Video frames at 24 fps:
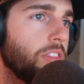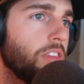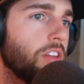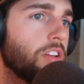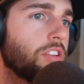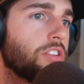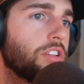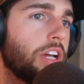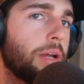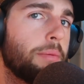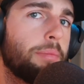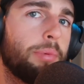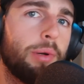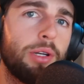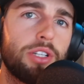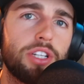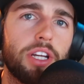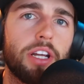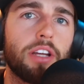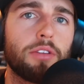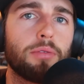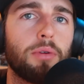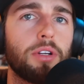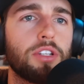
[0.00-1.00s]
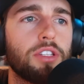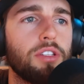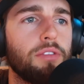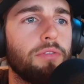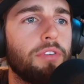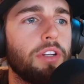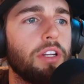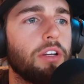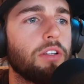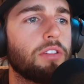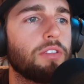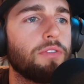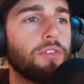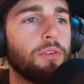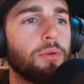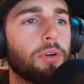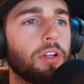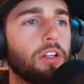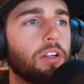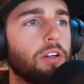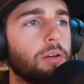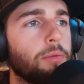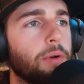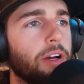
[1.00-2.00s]
So I appreciate you guys watching the videos. If you want to
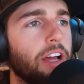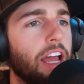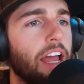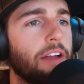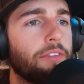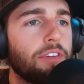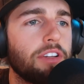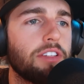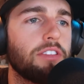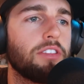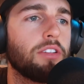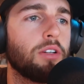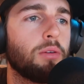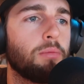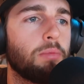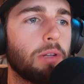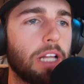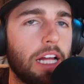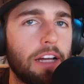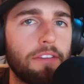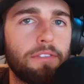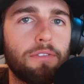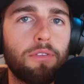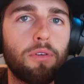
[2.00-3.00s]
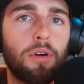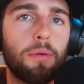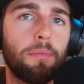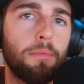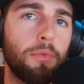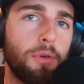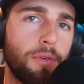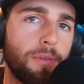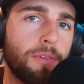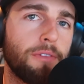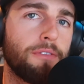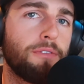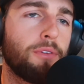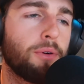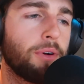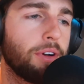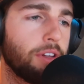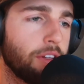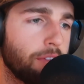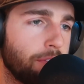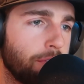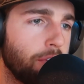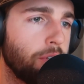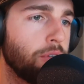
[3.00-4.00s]
learn about every single platform moving forward in
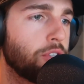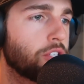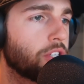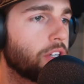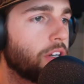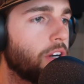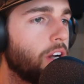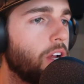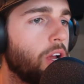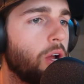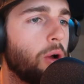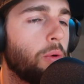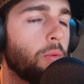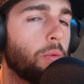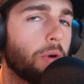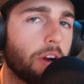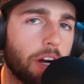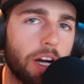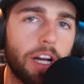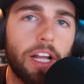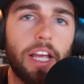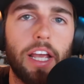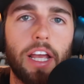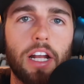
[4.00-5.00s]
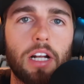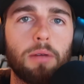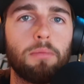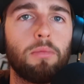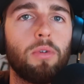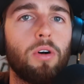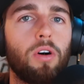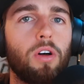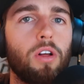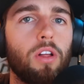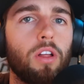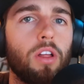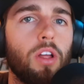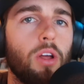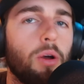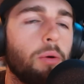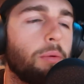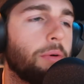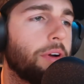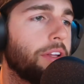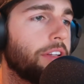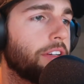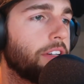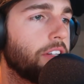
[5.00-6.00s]
the future, we're going to hit them all,
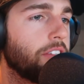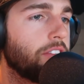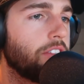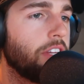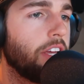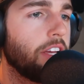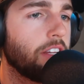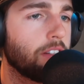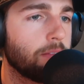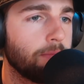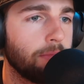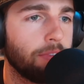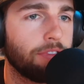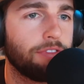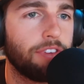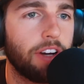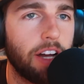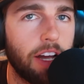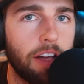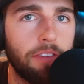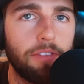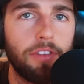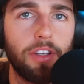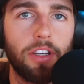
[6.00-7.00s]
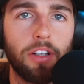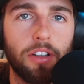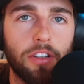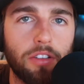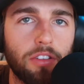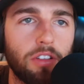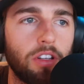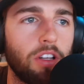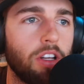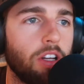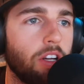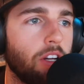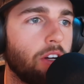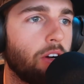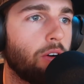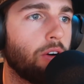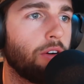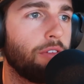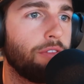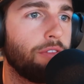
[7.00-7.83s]
whether it takes me 5 years or